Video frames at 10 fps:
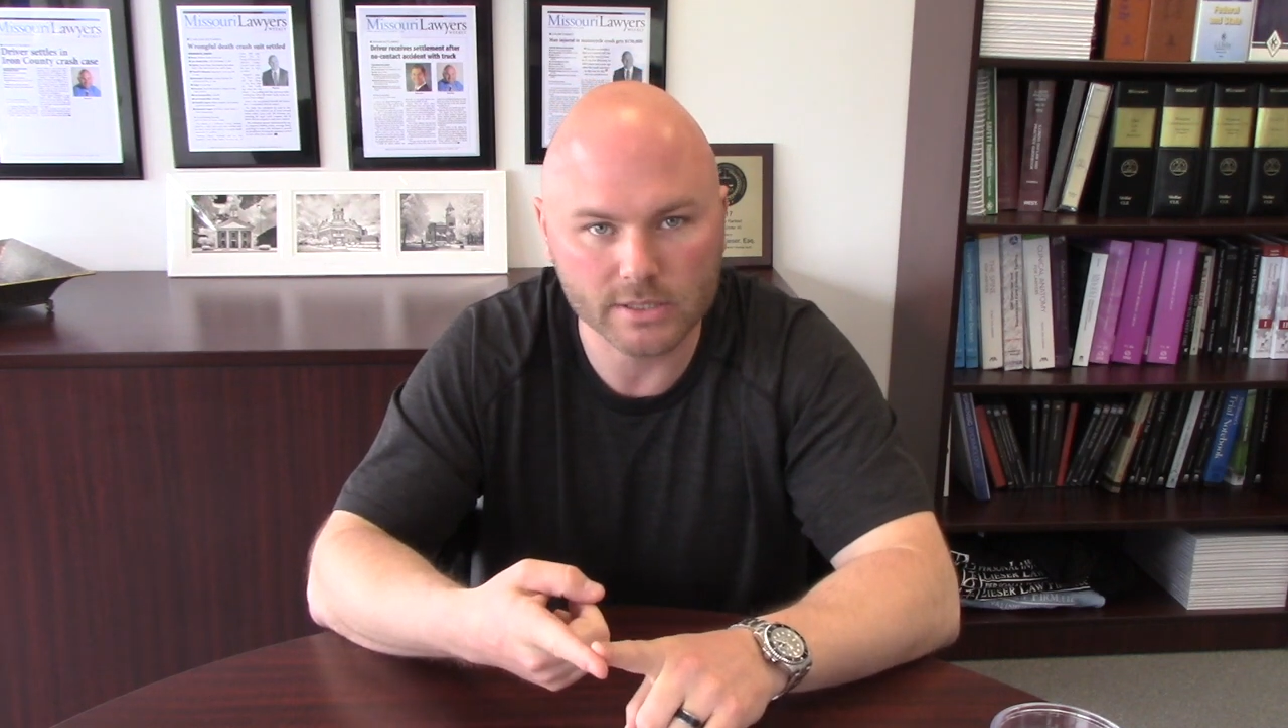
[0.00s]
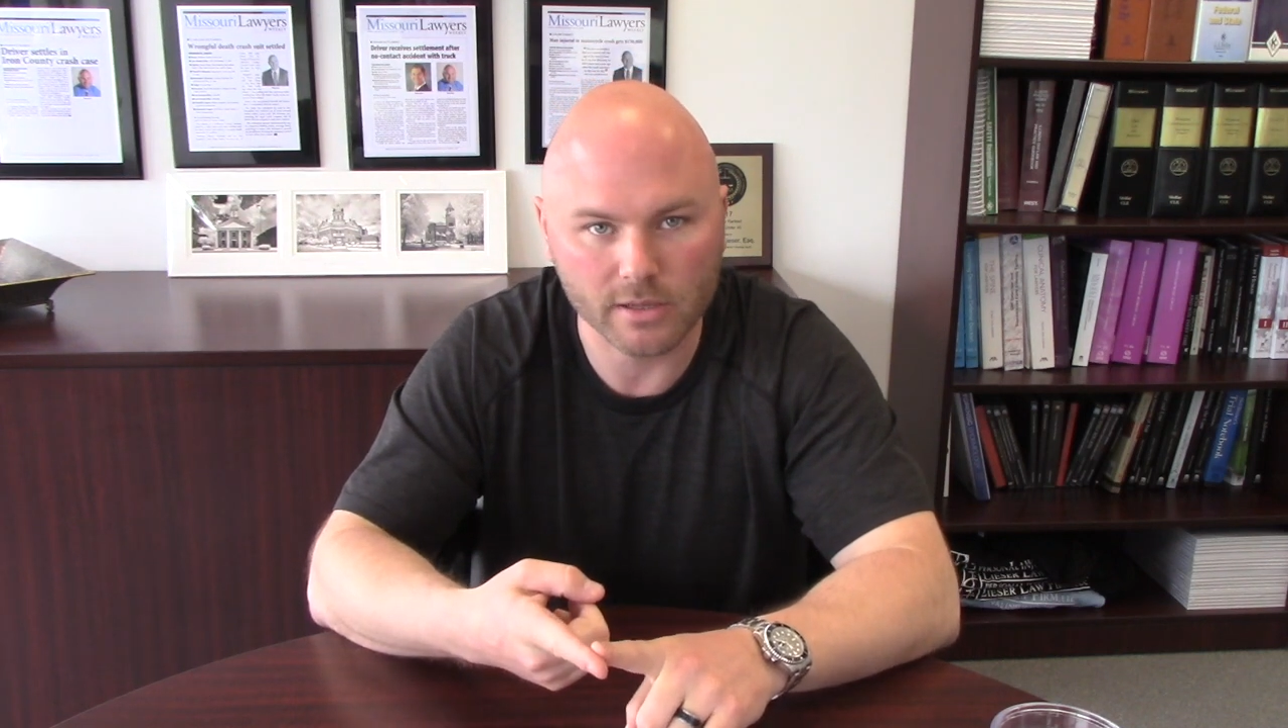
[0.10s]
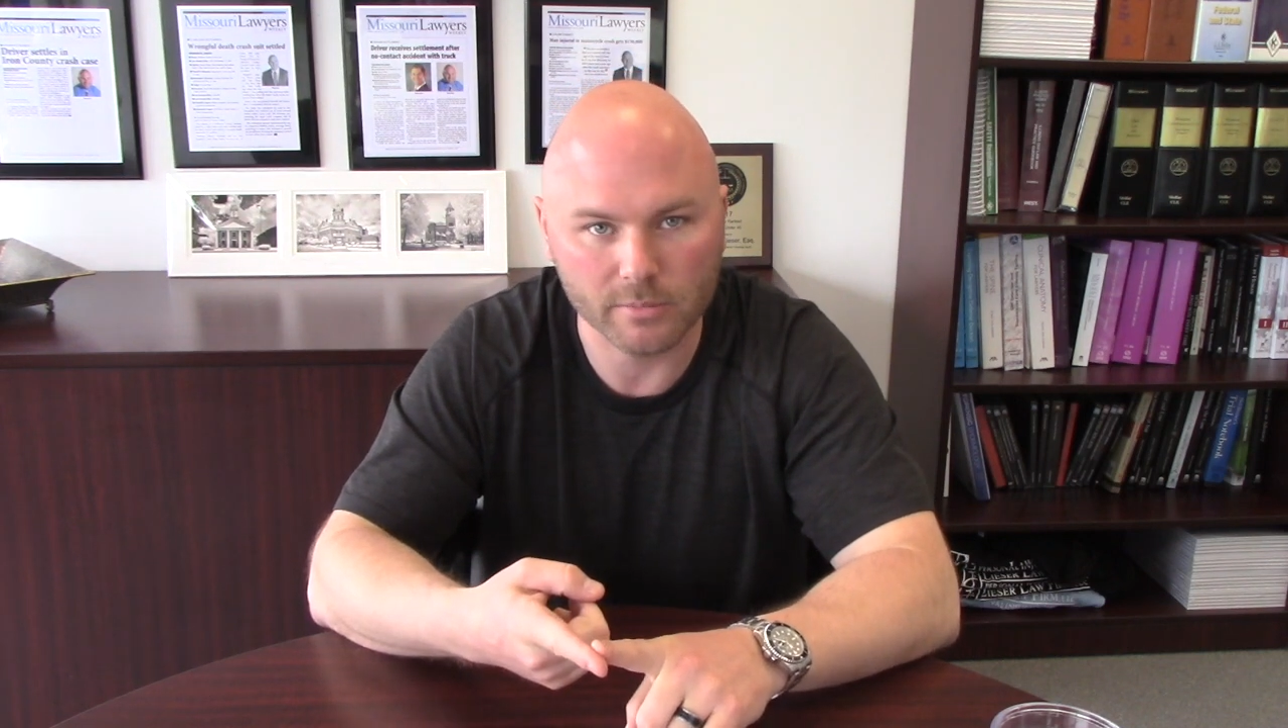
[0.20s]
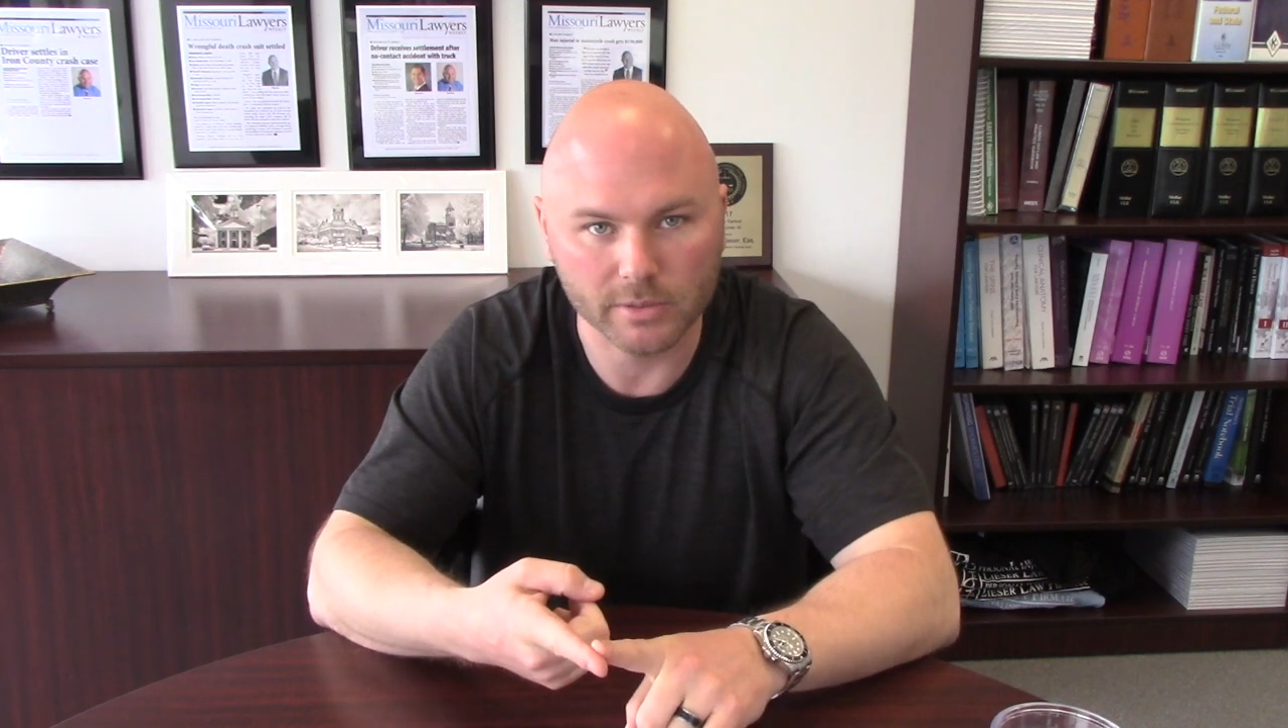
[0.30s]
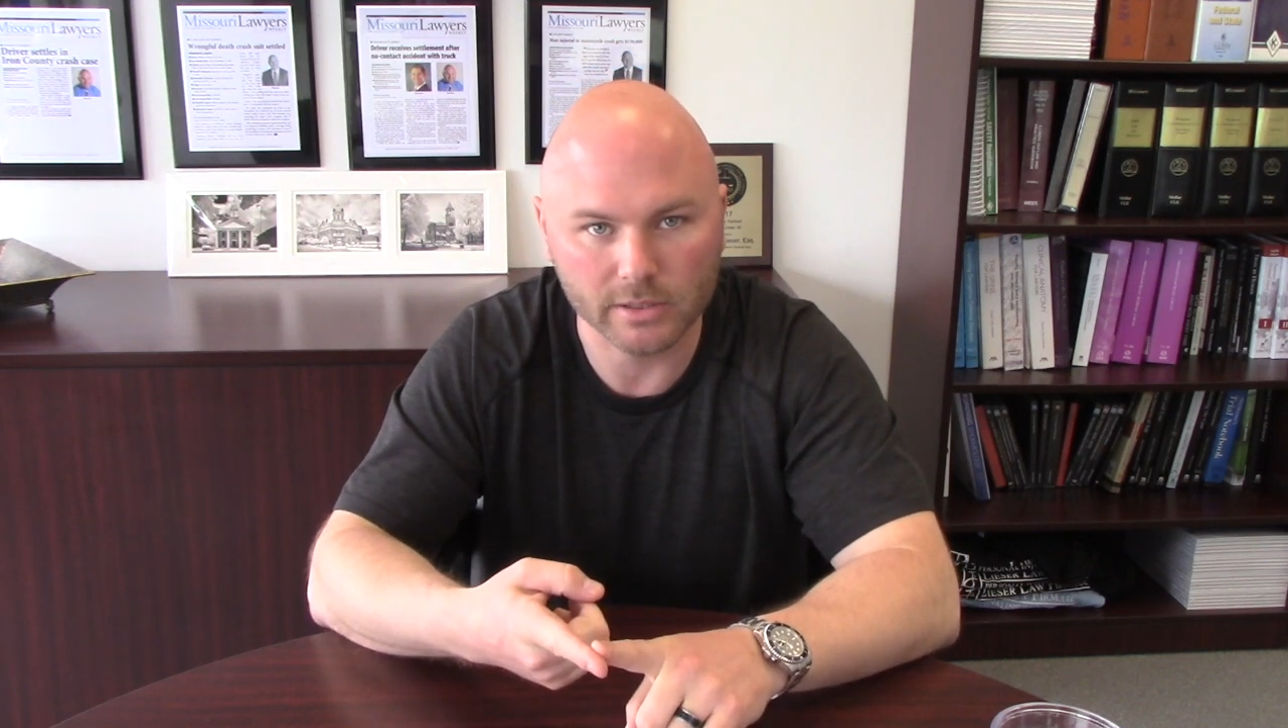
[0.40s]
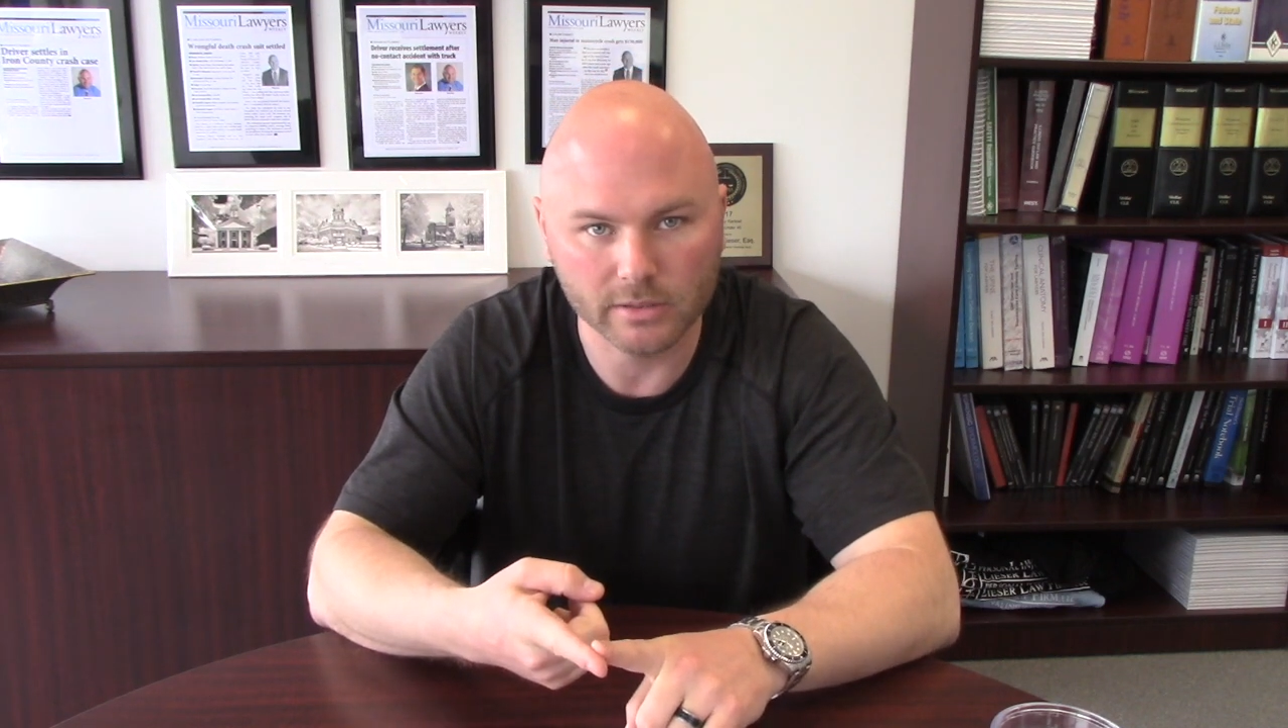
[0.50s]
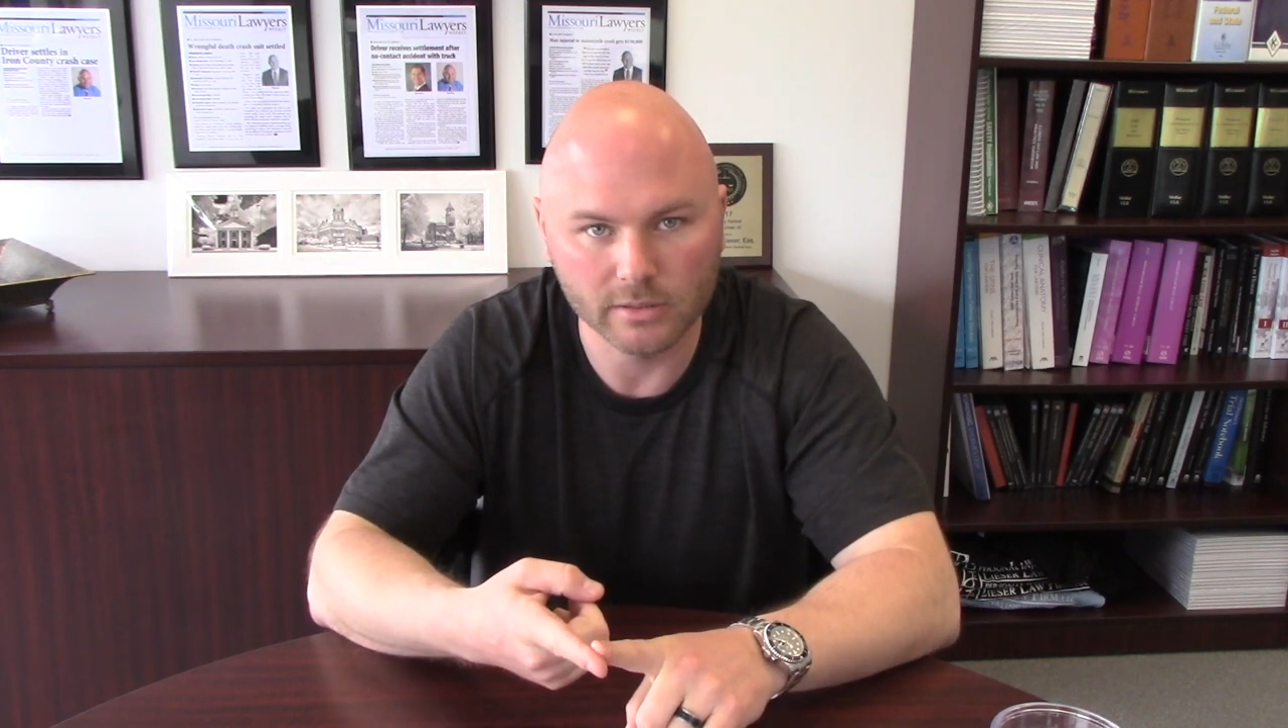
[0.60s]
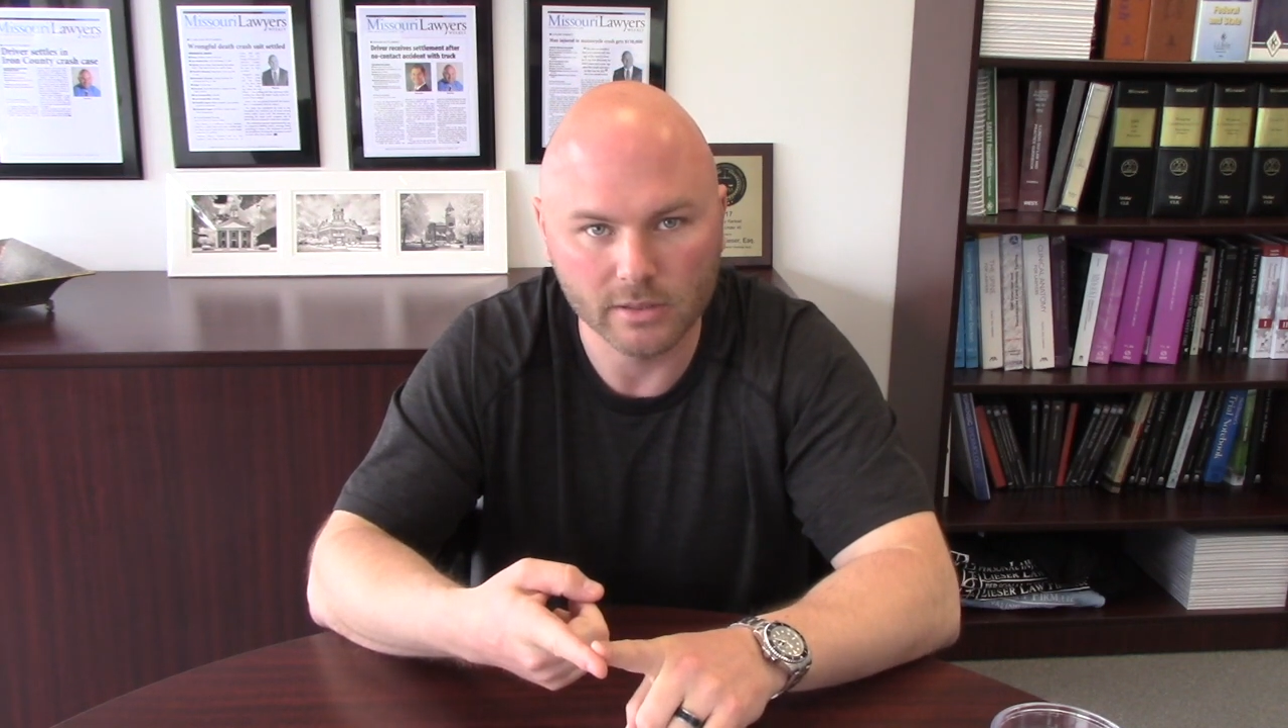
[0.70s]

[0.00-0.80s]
company,